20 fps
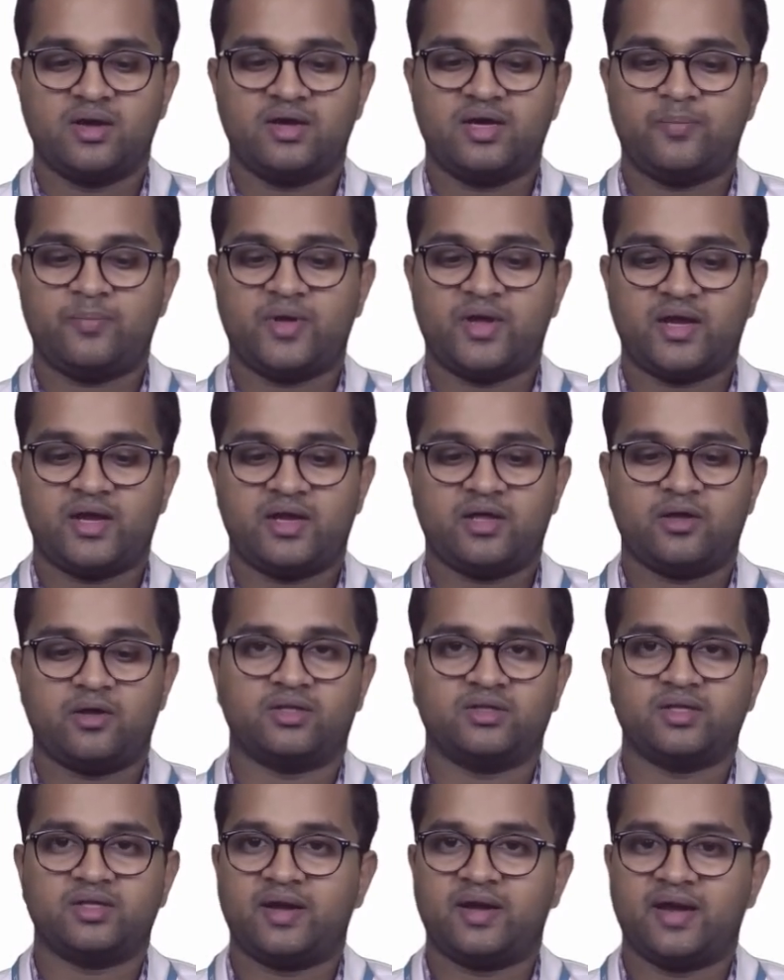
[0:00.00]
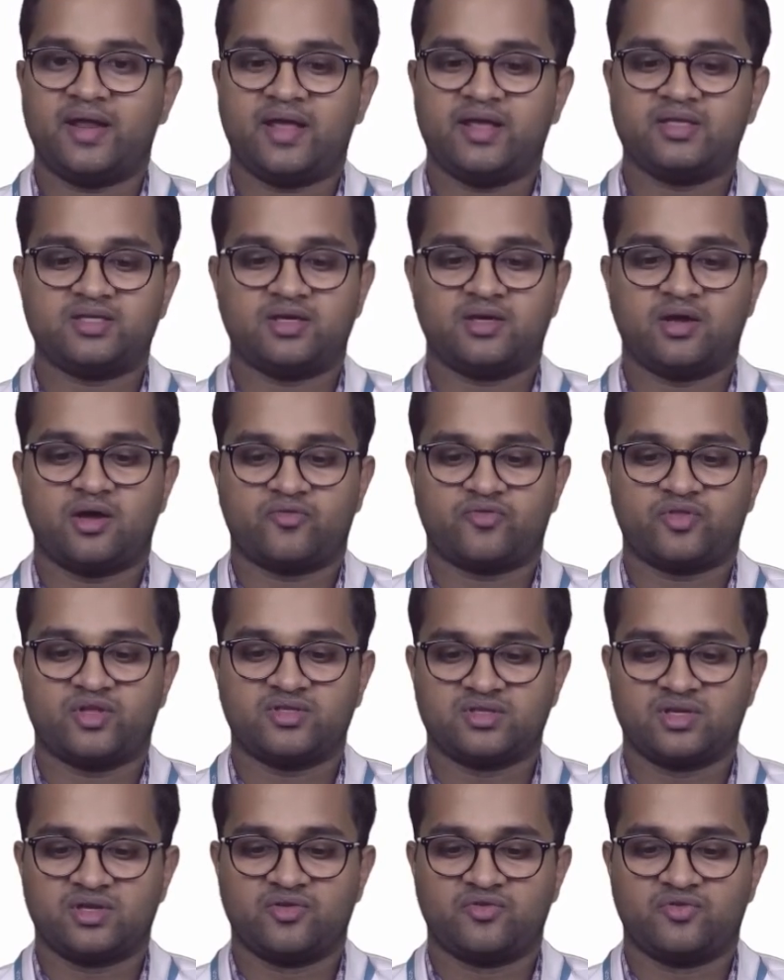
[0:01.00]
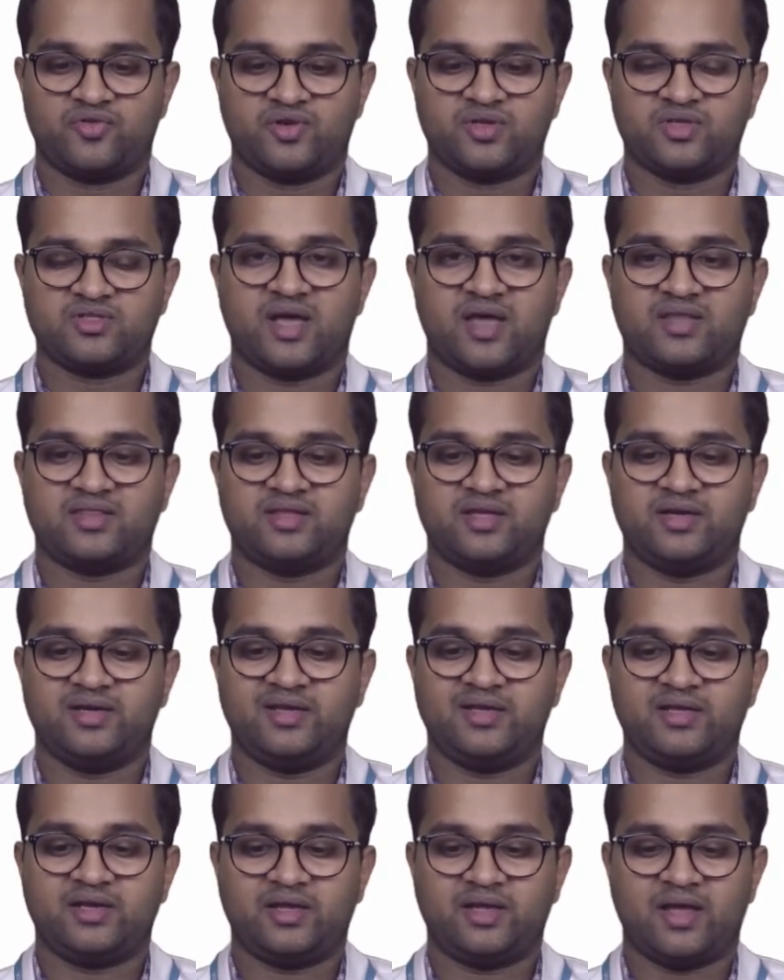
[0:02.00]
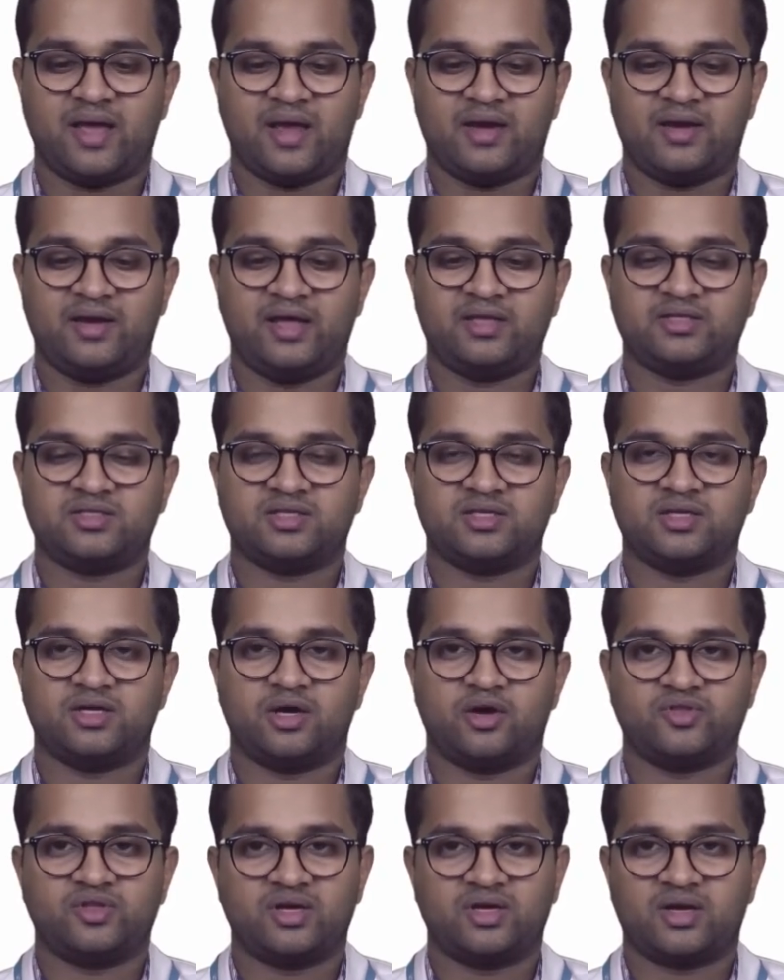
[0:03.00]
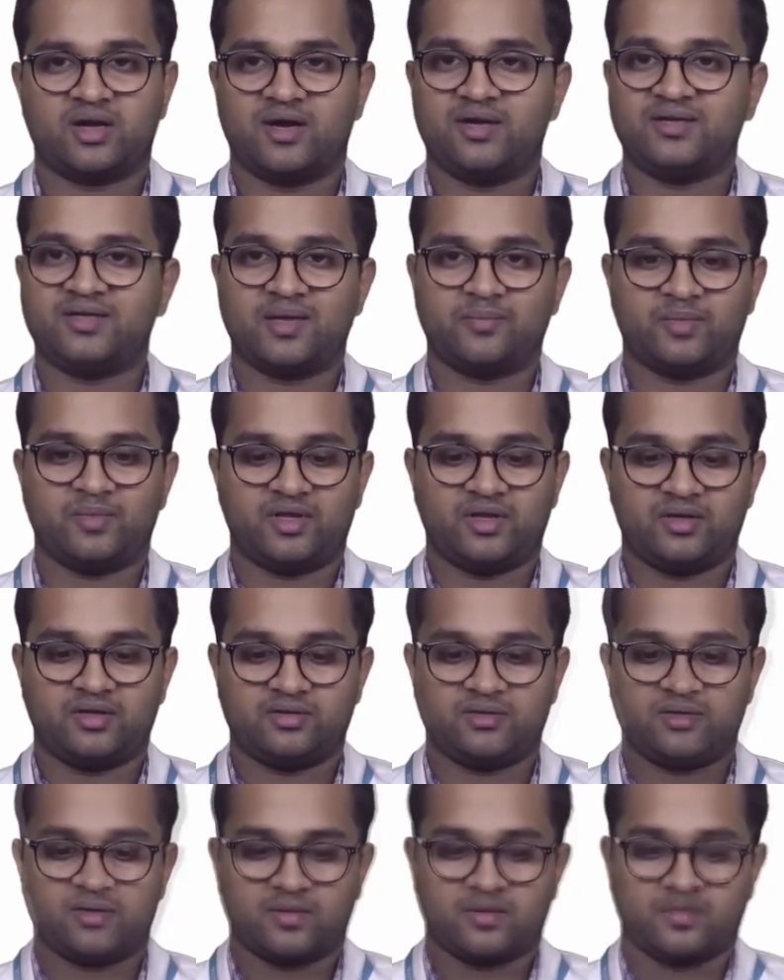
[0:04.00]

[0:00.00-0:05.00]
depending on the nature of the surface and the degree and nature of the contaminant.